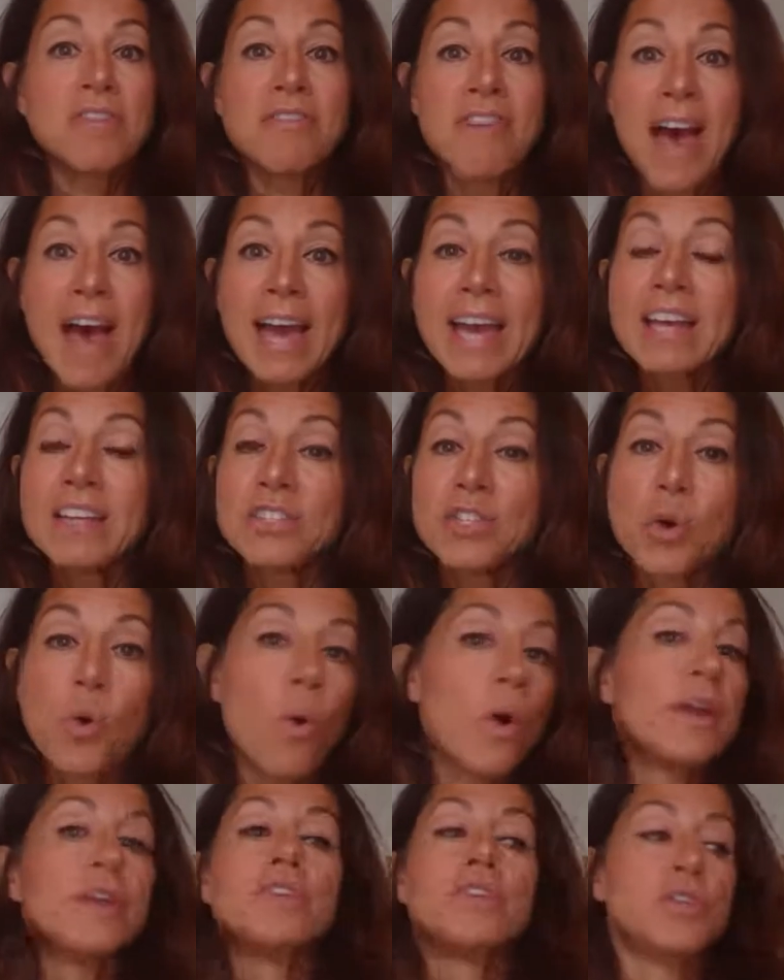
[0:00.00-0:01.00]
that is
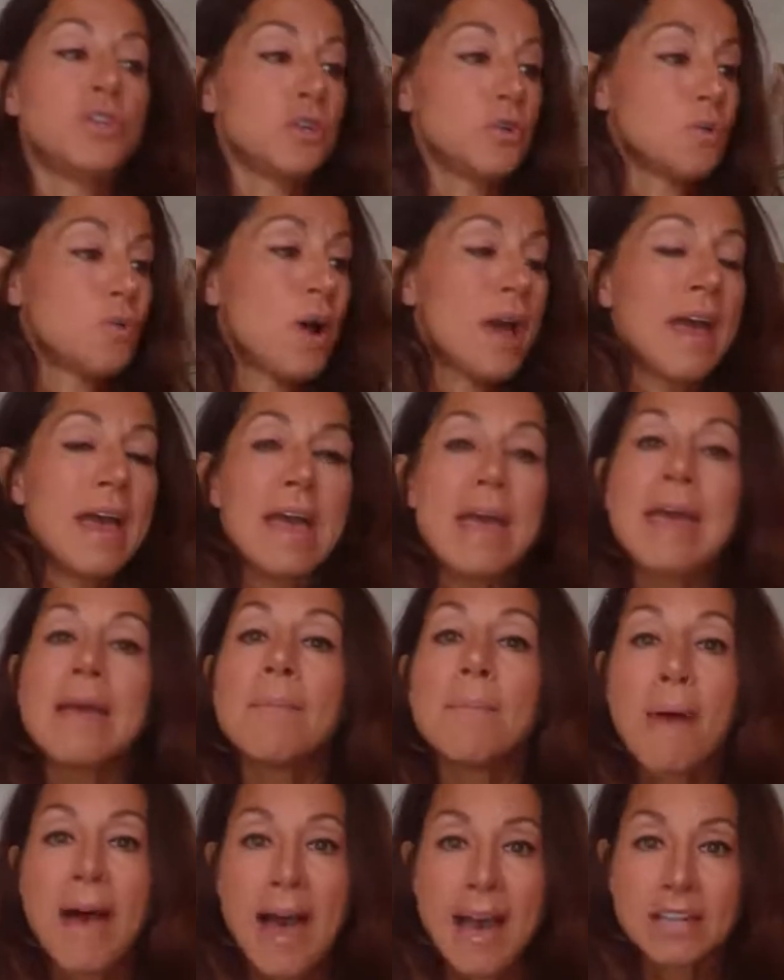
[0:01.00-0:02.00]
going to
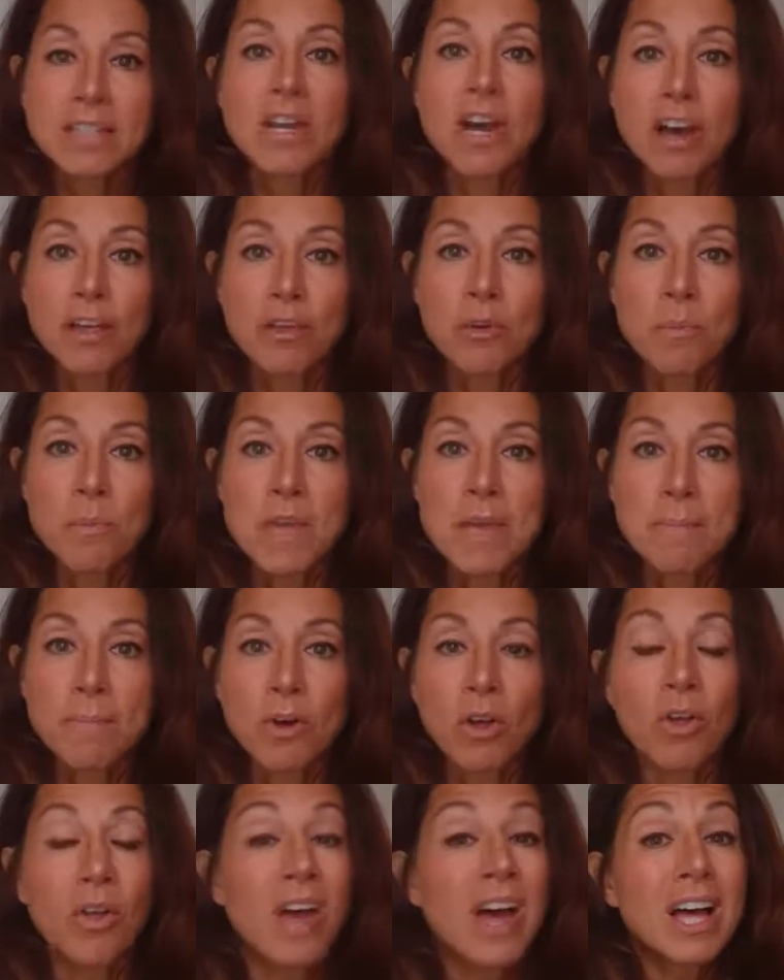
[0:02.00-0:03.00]
impact other
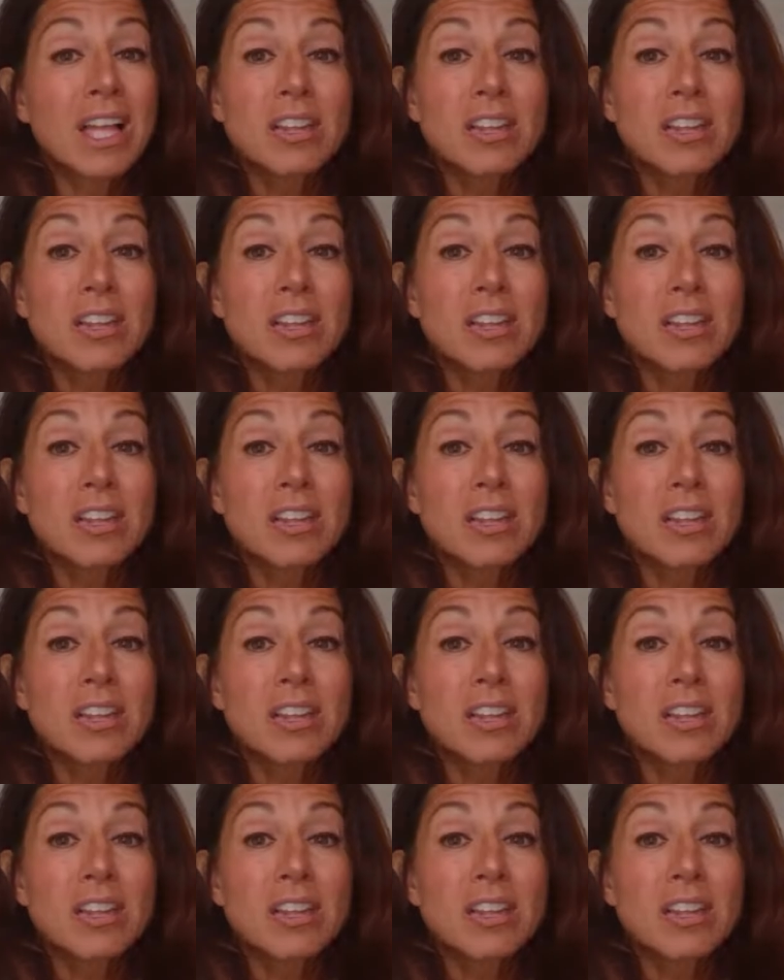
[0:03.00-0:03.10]
people.